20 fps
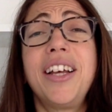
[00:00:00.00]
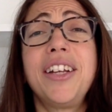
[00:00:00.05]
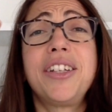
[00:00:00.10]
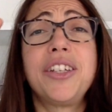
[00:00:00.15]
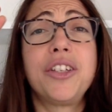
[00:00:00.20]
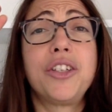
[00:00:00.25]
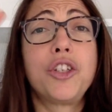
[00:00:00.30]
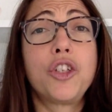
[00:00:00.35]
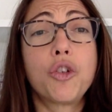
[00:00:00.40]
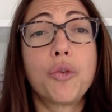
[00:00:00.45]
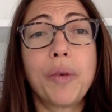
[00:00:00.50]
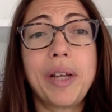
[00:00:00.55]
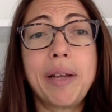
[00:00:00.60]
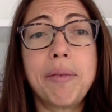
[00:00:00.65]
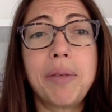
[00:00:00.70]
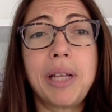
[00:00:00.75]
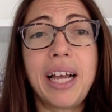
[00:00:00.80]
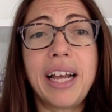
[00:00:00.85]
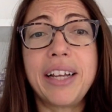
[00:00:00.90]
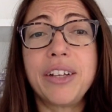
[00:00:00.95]
to
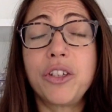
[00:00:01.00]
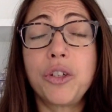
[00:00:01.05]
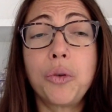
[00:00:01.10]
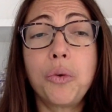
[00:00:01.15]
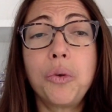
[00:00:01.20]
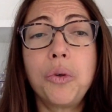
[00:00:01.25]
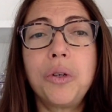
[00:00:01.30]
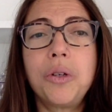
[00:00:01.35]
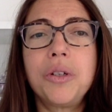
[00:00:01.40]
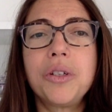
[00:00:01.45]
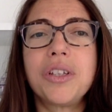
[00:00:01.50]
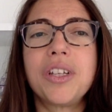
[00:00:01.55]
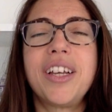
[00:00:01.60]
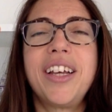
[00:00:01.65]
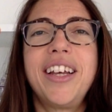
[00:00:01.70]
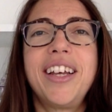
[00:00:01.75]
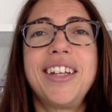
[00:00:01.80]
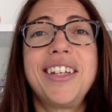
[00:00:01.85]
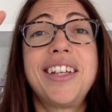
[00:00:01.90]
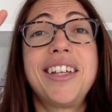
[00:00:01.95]
streamline tools,
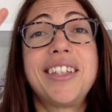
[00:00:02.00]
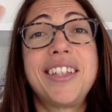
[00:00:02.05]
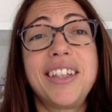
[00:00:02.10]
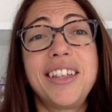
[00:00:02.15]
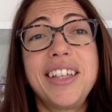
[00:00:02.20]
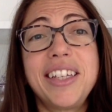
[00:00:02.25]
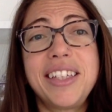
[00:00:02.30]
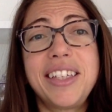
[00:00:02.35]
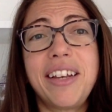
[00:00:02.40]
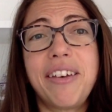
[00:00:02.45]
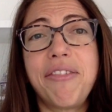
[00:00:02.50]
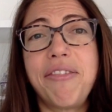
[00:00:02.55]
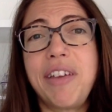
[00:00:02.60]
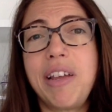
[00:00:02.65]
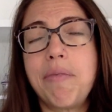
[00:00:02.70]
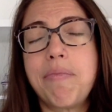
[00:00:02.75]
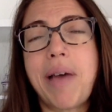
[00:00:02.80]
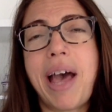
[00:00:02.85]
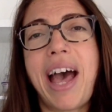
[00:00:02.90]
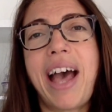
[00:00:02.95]
to solicit
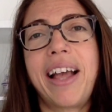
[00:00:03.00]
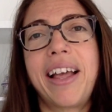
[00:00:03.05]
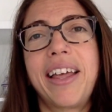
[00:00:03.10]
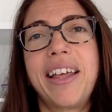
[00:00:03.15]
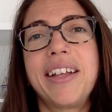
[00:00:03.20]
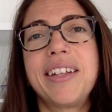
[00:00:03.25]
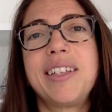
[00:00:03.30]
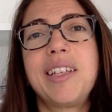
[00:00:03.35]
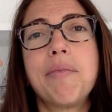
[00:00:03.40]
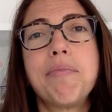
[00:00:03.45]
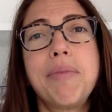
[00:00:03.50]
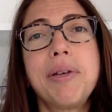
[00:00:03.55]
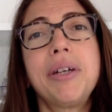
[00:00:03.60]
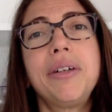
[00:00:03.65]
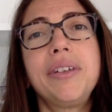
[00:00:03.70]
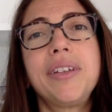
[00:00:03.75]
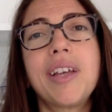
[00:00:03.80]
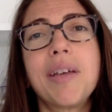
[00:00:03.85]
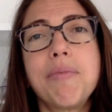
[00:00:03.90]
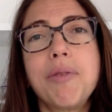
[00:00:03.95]
feedback, to
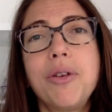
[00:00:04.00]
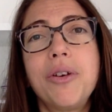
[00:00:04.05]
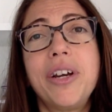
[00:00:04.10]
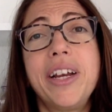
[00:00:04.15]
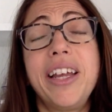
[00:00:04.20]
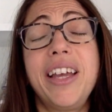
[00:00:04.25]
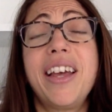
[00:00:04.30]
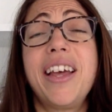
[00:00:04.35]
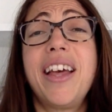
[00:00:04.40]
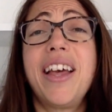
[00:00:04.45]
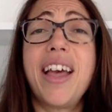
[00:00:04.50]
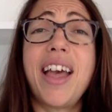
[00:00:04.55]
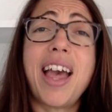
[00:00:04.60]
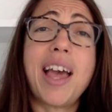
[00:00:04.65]
build community,